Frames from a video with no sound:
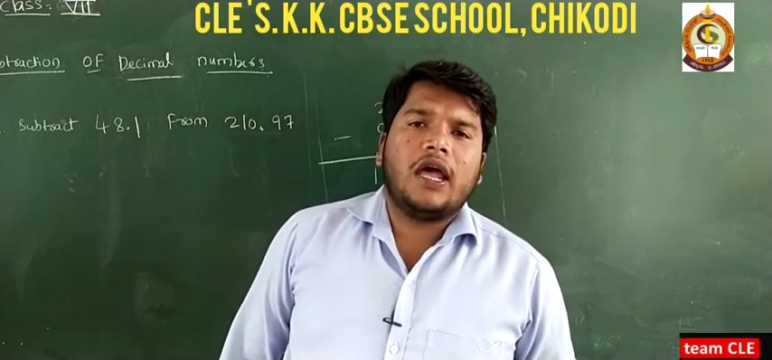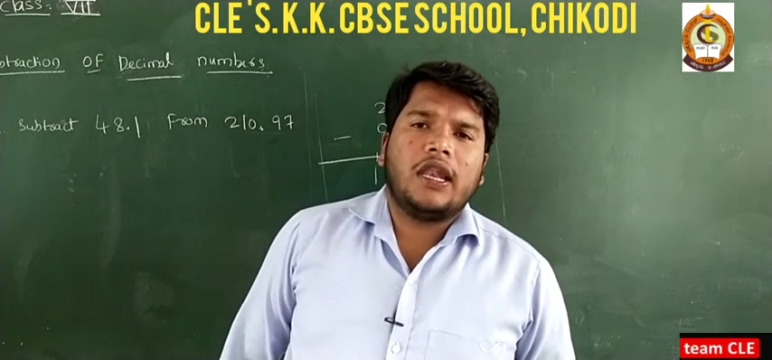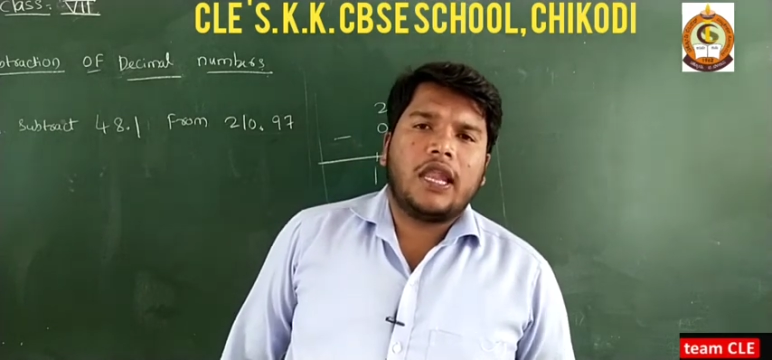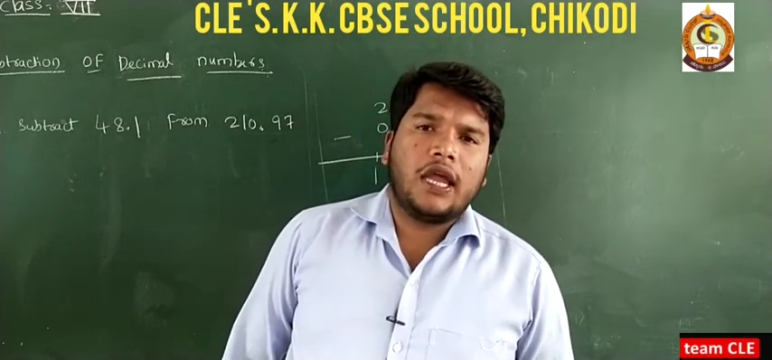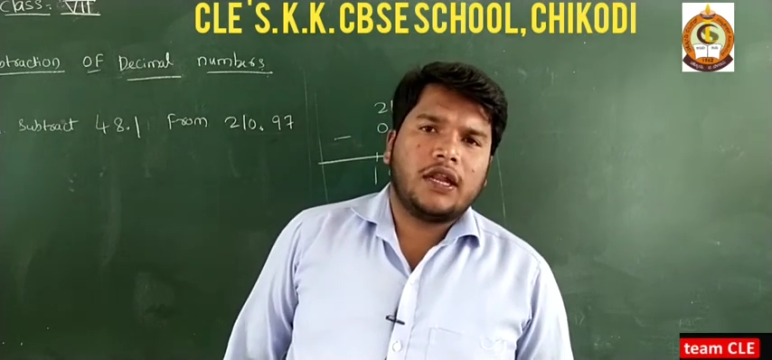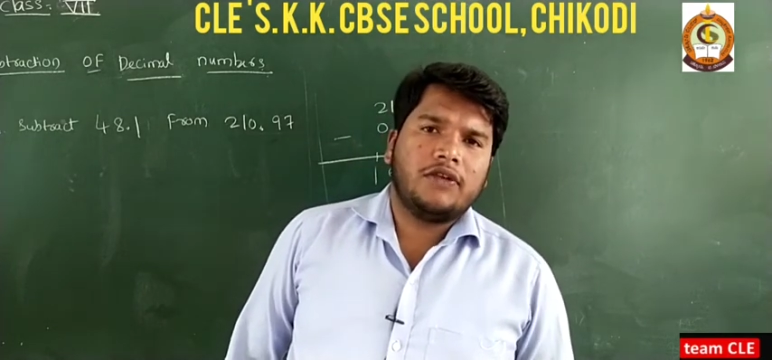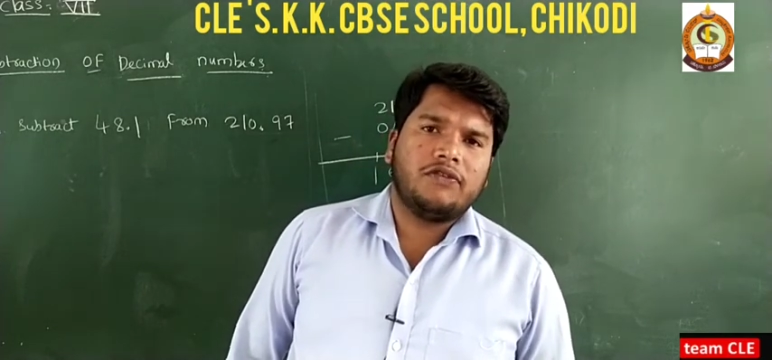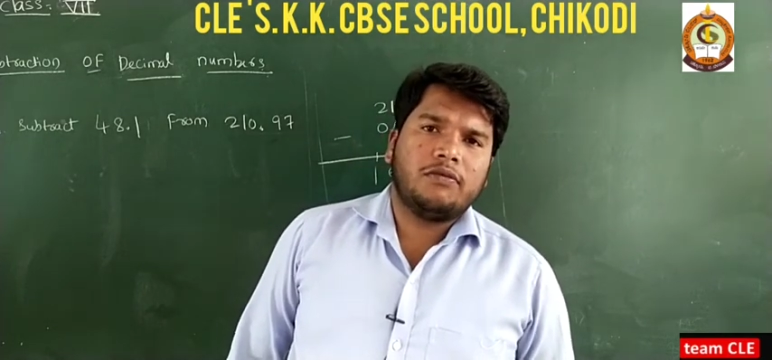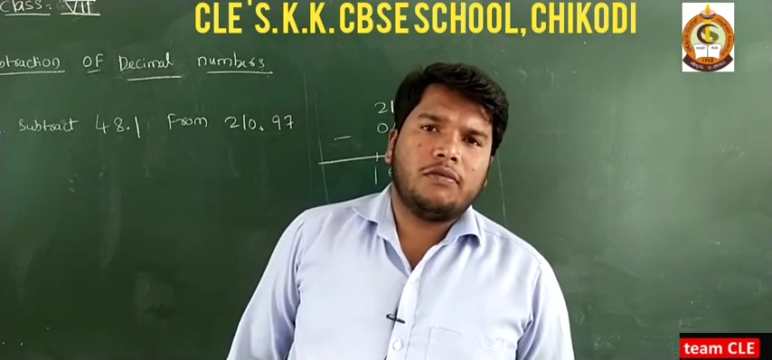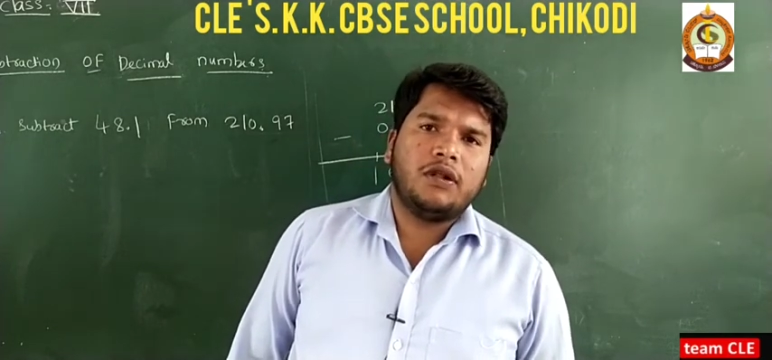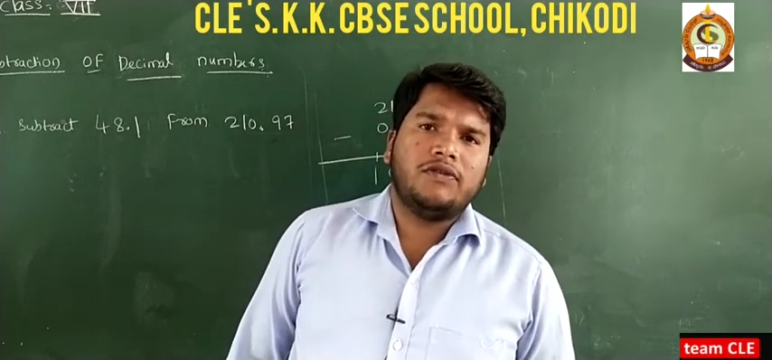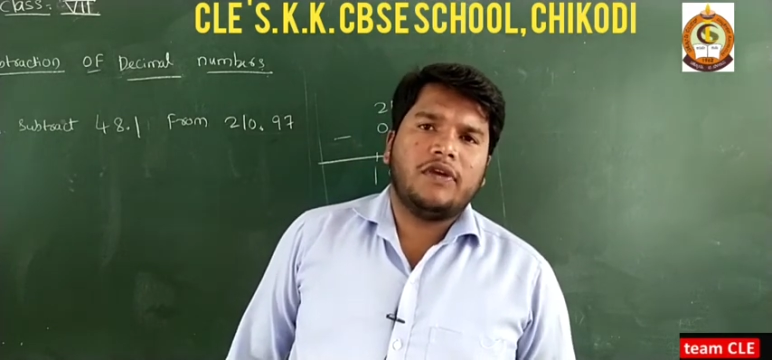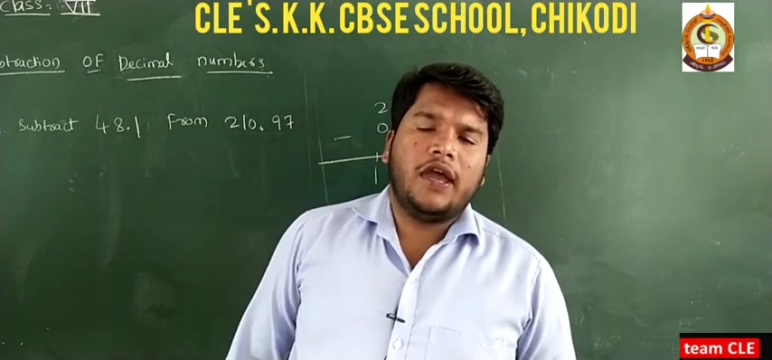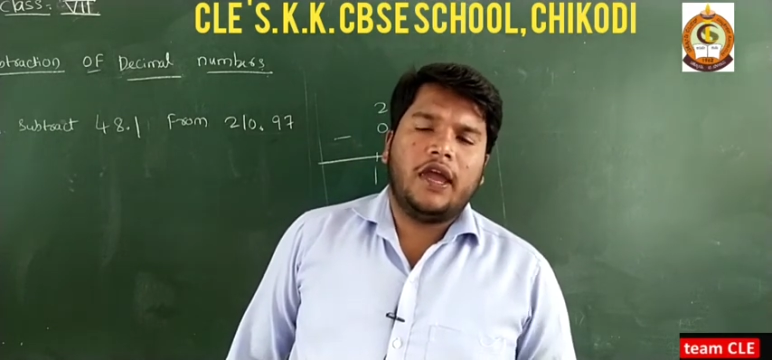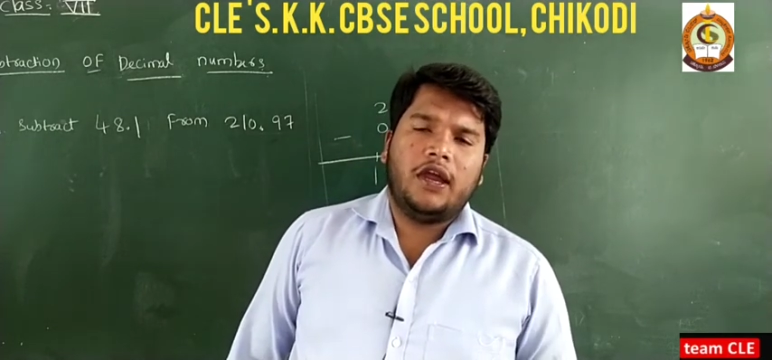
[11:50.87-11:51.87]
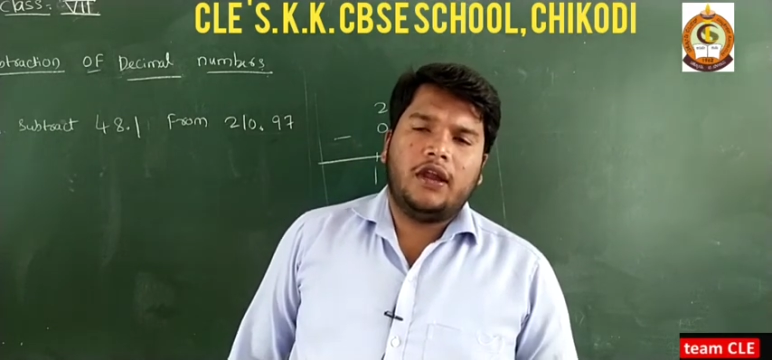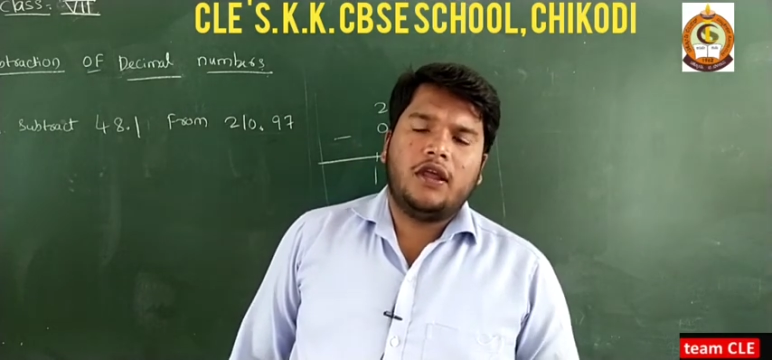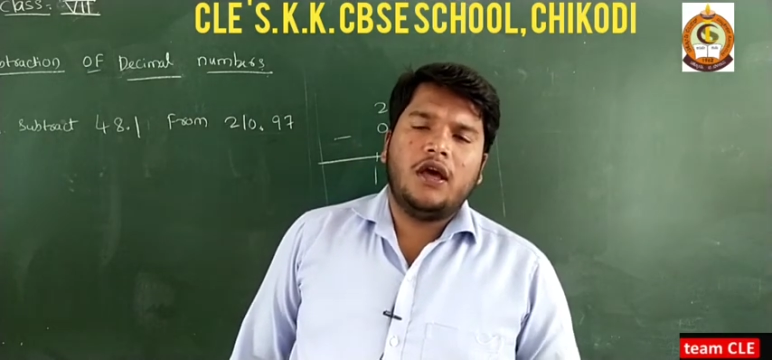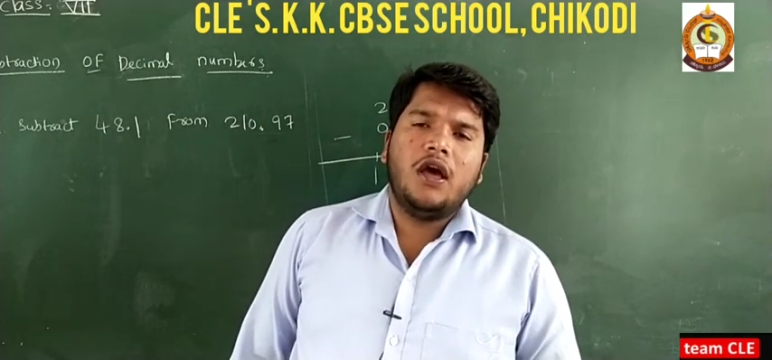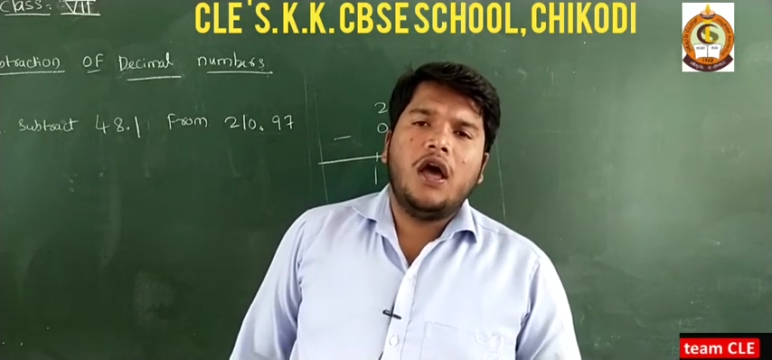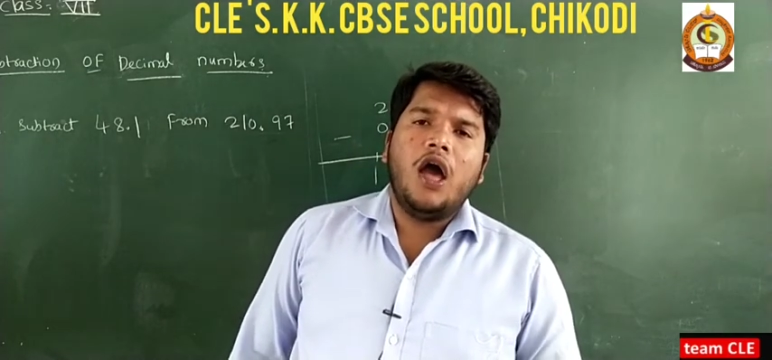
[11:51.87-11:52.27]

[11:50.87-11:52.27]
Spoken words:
unlike decimals, and